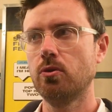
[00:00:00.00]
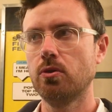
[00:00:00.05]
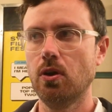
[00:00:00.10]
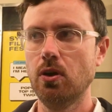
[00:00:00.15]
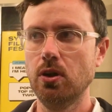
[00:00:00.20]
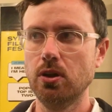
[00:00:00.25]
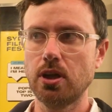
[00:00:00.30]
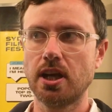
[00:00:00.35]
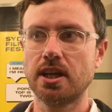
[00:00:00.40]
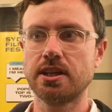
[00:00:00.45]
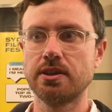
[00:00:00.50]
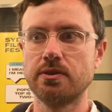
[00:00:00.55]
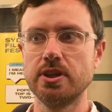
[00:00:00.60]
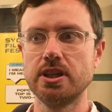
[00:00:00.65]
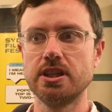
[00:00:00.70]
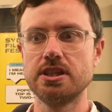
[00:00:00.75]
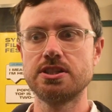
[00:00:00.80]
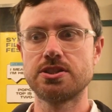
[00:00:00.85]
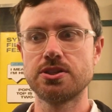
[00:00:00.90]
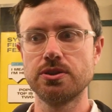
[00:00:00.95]
all I can
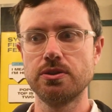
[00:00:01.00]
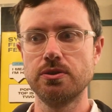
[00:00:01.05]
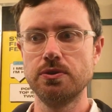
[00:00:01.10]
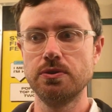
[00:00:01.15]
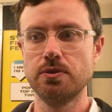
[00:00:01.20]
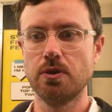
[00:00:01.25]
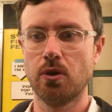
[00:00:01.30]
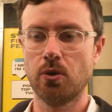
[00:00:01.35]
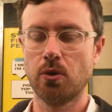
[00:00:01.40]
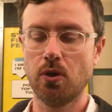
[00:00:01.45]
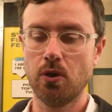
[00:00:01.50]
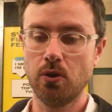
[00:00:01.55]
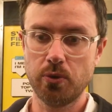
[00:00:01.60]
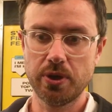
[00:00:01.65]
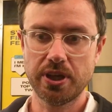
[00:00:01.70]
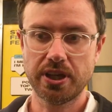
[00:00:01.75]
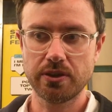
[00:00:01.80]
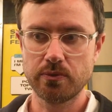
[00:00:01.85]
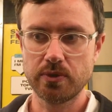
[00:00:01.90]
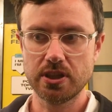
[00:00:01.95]
really do, or all
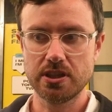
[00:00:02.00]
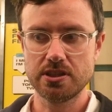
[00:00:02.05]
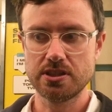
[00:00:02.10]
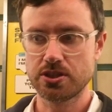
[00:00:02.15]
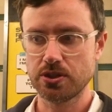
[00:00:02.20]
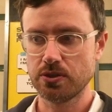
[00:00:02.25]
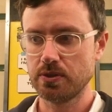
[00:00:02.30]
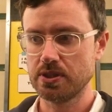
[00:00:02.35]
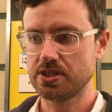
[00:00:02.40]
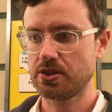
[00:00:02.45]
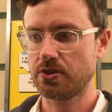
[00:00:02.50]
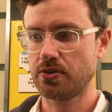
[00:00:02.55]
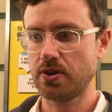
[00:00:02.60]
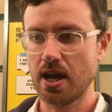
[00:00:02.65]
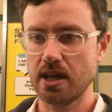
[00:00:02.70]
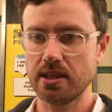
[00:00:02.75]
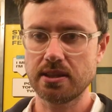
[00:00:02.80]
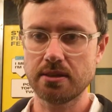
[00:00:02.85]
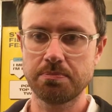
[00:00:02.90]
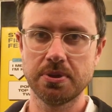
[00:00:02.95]
we can really do, is
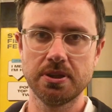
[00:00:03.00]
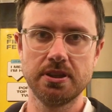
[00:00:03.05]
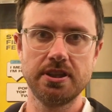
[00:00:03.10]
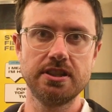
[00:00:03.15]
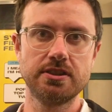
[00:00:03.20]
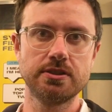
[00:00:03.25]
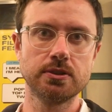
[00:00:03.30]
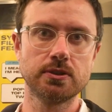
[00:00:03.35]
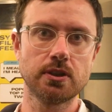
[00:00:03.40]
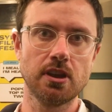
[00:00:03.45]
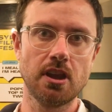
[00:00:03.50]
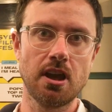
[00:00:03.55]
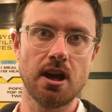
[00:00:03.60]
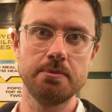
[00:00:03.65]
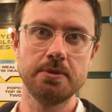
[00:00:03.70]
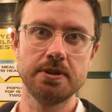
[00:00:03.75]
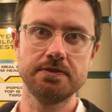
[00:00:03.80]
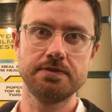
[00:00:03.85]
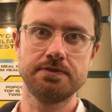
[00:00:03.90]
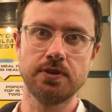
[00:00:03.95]
create the political
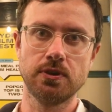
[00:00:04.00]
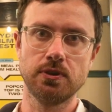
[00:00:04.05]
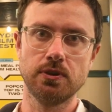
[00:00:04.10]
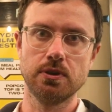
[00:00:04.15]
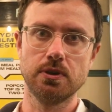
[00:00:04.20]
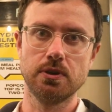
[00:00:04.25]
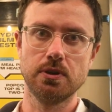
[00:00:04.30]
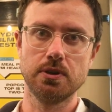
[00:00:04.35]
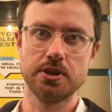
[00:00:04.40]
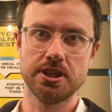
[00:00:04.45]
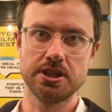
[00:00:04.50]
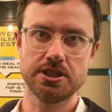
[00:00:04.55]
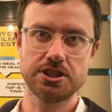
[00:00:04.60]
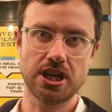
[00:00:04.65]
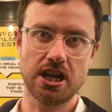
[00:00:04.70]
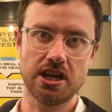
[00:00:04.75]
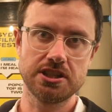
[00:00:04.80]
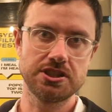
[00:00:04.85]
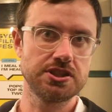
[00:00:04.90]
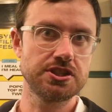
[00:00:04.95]
climate for the
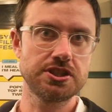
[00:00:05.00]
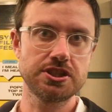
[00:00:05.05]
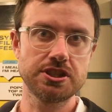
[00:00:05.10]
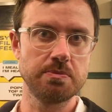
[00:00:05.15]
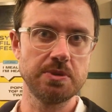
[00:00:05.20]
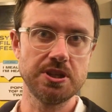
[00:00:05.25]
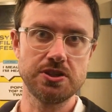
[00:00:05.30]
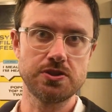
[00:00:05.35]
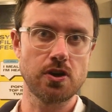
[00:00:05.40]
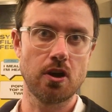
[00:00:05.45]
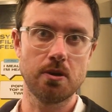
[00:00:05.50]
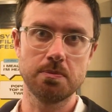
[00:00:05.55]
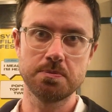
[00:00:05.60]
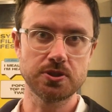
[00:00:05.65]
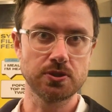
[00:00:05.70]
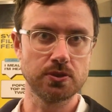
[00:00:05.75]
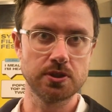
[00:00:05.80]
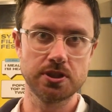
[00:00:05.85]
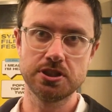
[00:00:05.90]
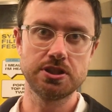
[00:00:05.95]
charges to be
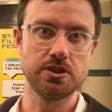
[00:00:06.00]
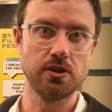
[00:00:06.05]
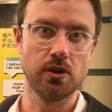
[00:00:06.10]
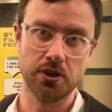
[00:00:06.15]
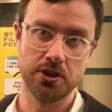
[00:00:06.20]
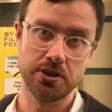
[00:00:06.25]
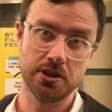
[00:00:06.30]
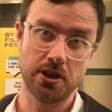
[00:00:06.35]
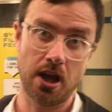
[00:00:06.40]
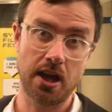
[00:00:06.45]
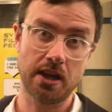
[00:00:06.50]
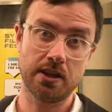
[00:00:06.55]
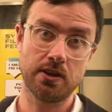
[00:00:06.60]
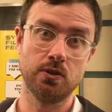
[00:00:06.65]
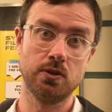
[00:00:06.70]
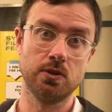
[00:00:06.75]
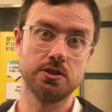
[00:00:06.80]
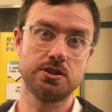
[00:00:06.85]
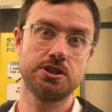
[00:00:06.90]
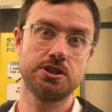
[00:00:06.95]
dropped, or the High Court